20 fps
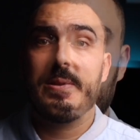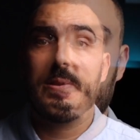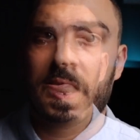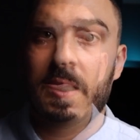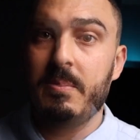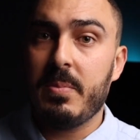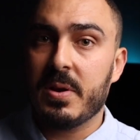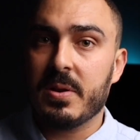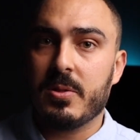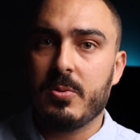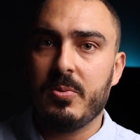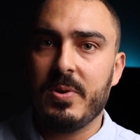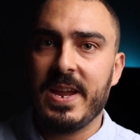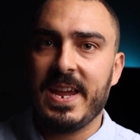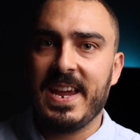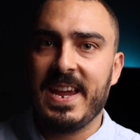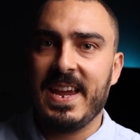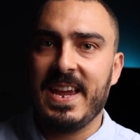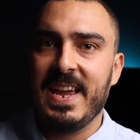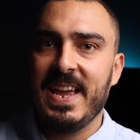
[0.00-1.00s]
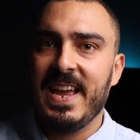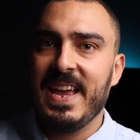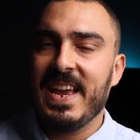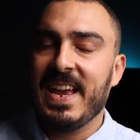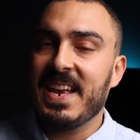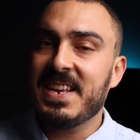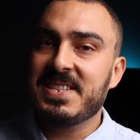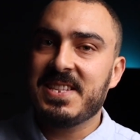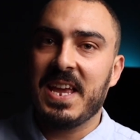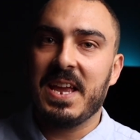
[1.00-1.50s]
Number 3
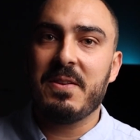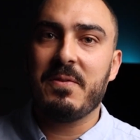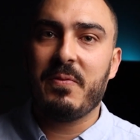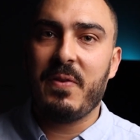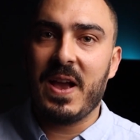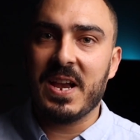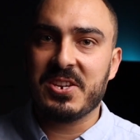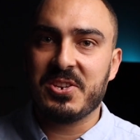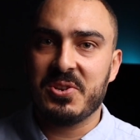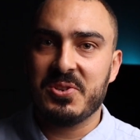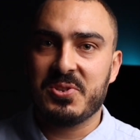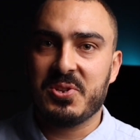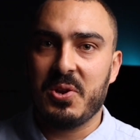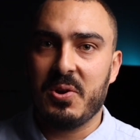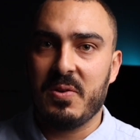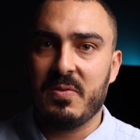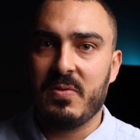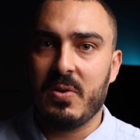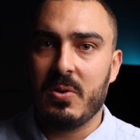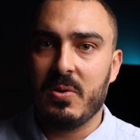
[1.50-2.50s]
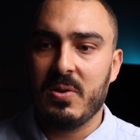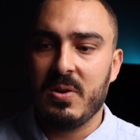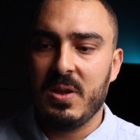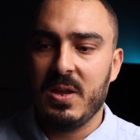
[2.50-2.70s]
is the infection server